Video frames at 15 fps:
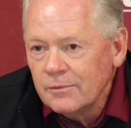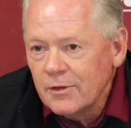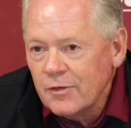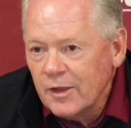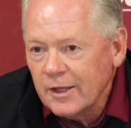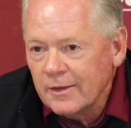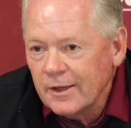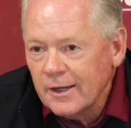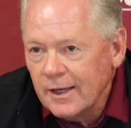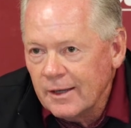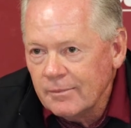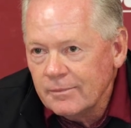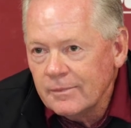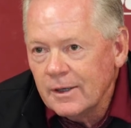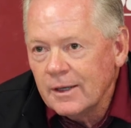The thing that
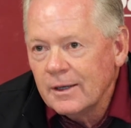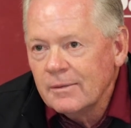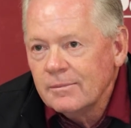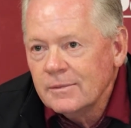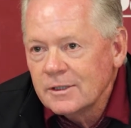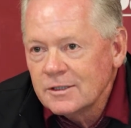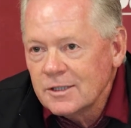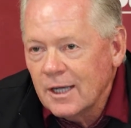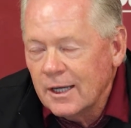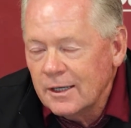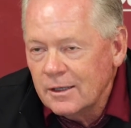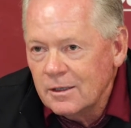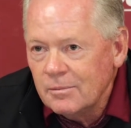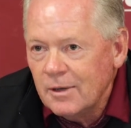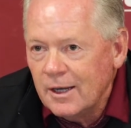I'm
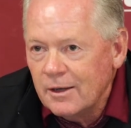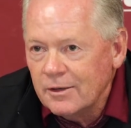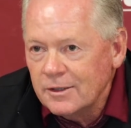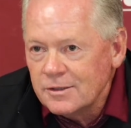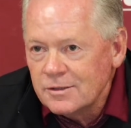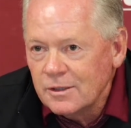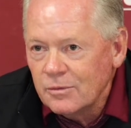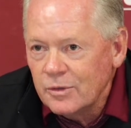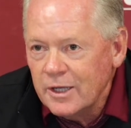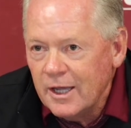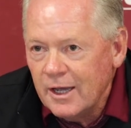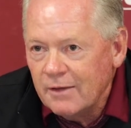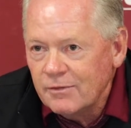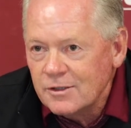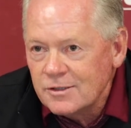excited about is that we
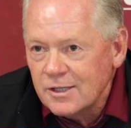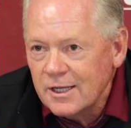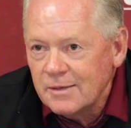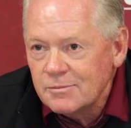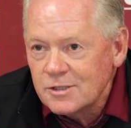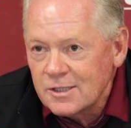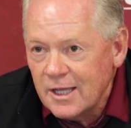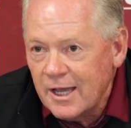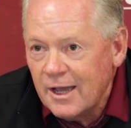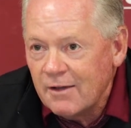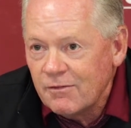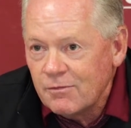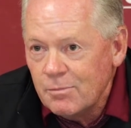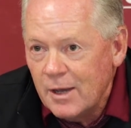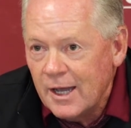have the same
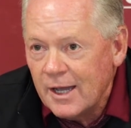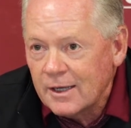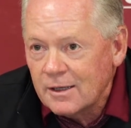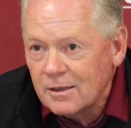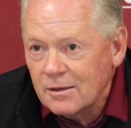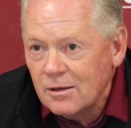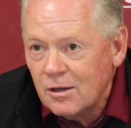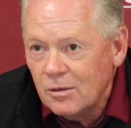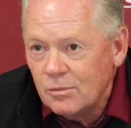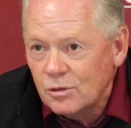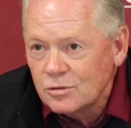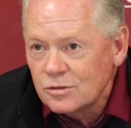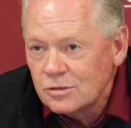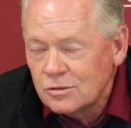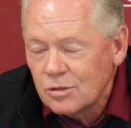staff back,
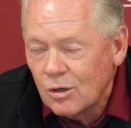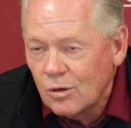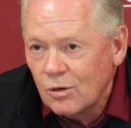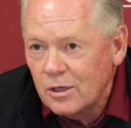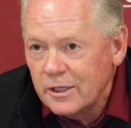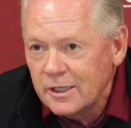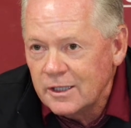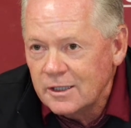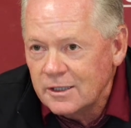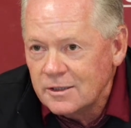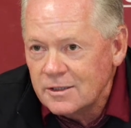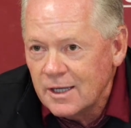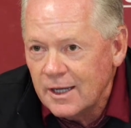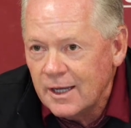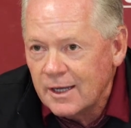almost totally and
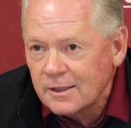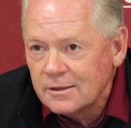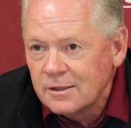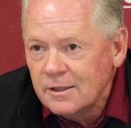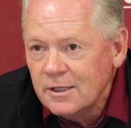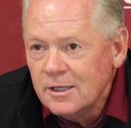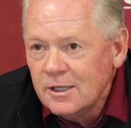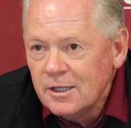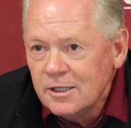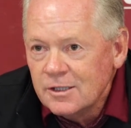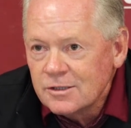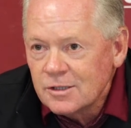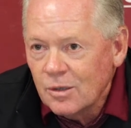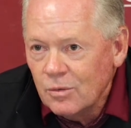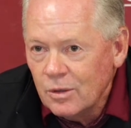intact.
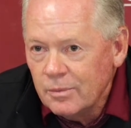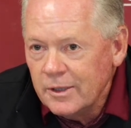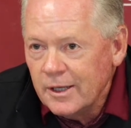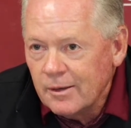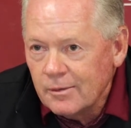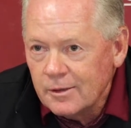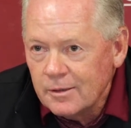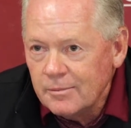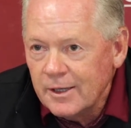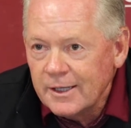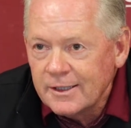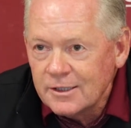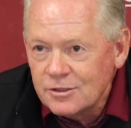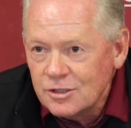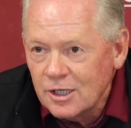So we'll be able to
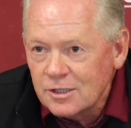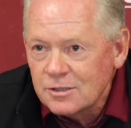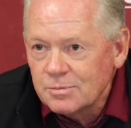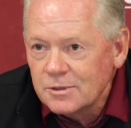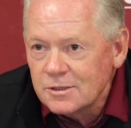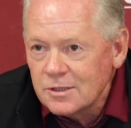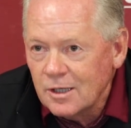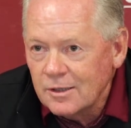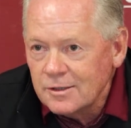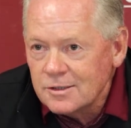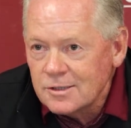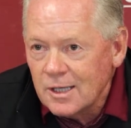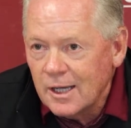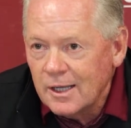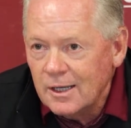make adjustments on the
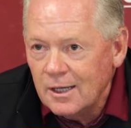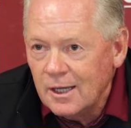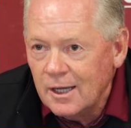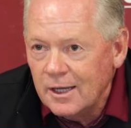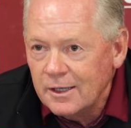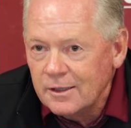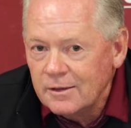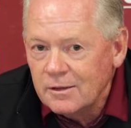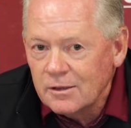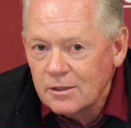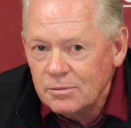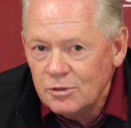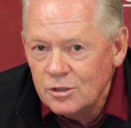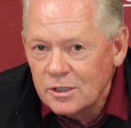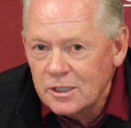sideline and the
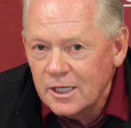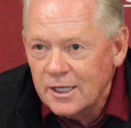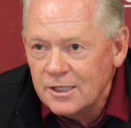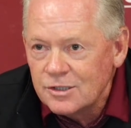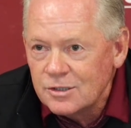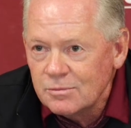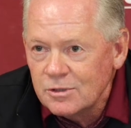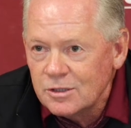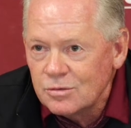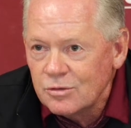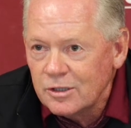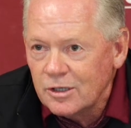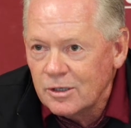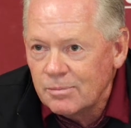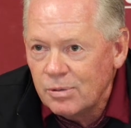communication
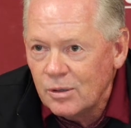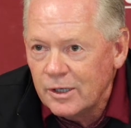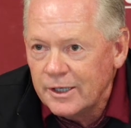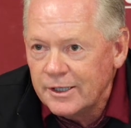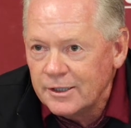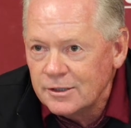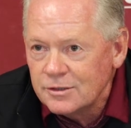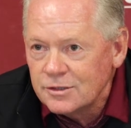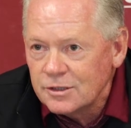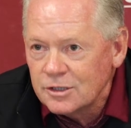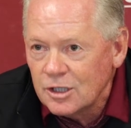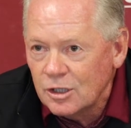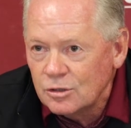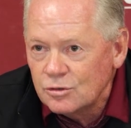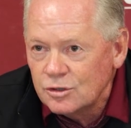between our players and
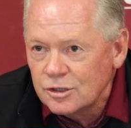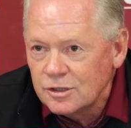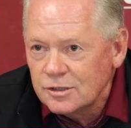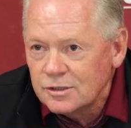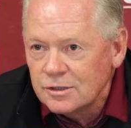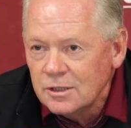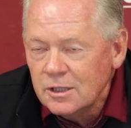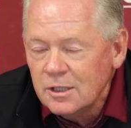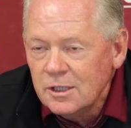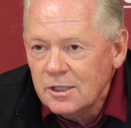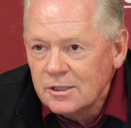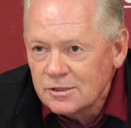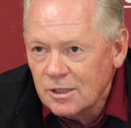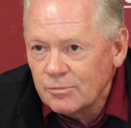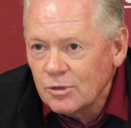coaches,
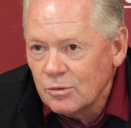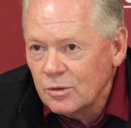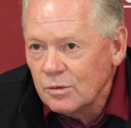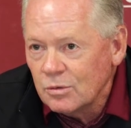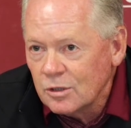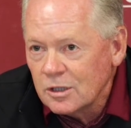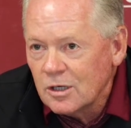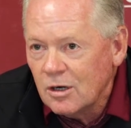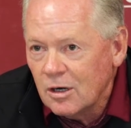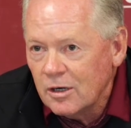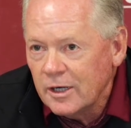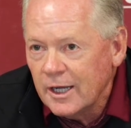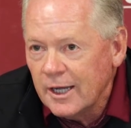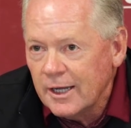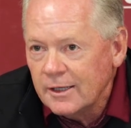something we work
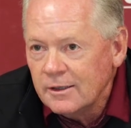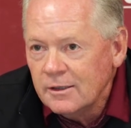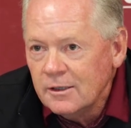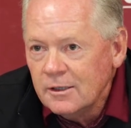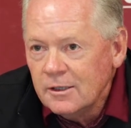hard at.